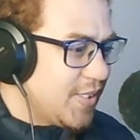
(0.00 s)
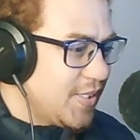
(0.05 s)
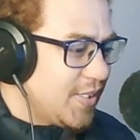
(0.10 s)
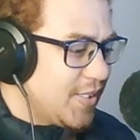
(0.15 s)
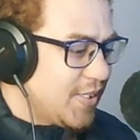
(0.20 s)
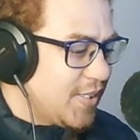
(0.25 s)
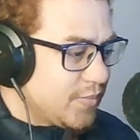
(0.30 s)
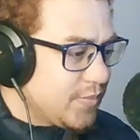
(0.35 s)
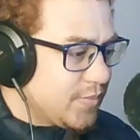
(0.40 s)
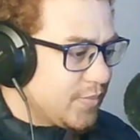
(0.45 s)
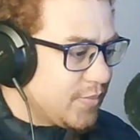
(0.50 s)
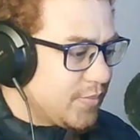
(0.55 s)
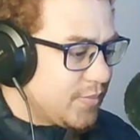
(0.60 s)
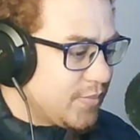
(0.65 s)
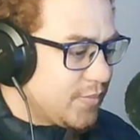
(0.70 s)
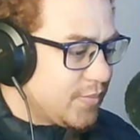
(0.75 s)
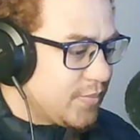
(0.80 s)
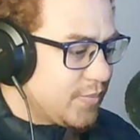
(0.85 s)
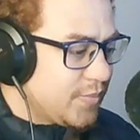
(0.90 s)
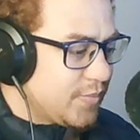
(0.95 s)

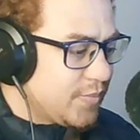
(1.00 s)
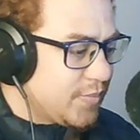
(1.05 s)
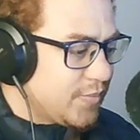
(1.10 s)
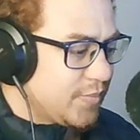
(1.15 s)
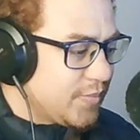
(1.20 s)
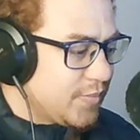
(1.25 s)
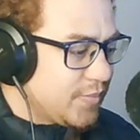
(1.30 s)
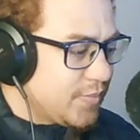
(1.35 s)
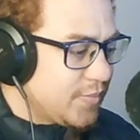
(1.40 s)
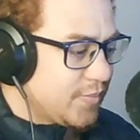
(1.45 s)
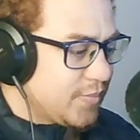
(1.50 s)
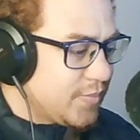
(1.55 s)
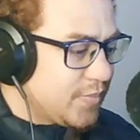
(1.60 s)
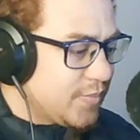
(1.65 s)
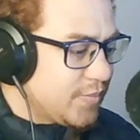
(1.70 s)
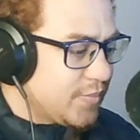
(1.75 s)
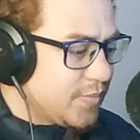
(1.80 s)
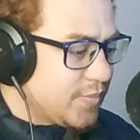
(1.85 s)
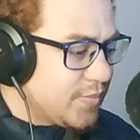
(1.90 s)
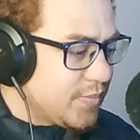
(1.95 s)

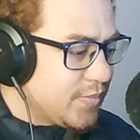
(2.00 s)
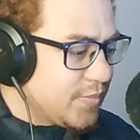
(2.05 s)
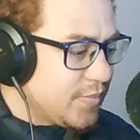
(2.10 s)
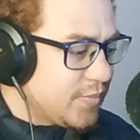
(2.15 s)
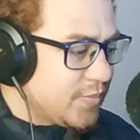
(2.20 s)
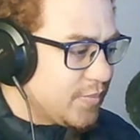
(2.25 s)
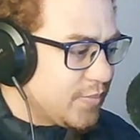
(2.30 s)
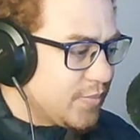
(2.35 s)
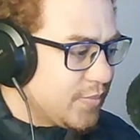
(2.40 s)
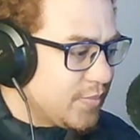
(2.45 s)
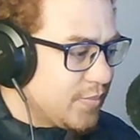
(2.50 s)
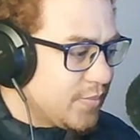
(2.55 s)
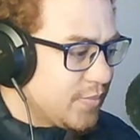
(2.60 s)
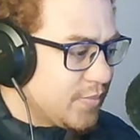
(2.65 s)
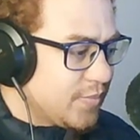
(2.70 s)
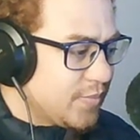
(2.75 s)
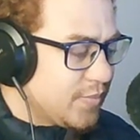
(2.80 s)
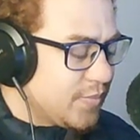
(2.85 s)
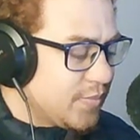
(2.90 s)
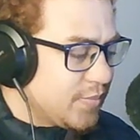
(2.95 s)

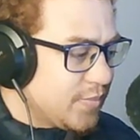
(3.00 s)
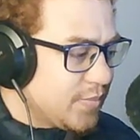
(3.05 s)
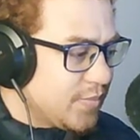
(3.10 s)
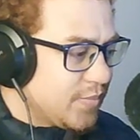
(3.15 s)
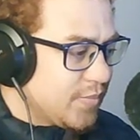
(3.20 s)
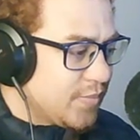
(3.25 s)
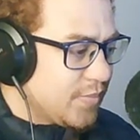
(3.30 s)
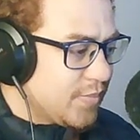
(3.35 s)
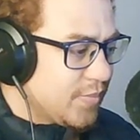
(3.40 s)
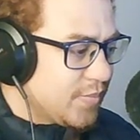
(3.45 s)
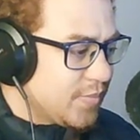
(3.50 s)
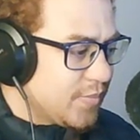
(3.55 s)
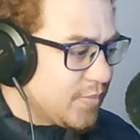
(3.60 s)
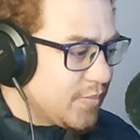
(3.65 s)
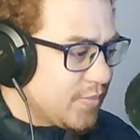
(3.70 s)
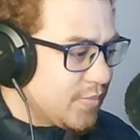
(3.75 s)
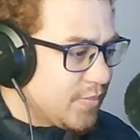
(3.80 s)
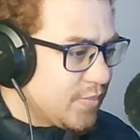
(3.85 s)
Nothing is said.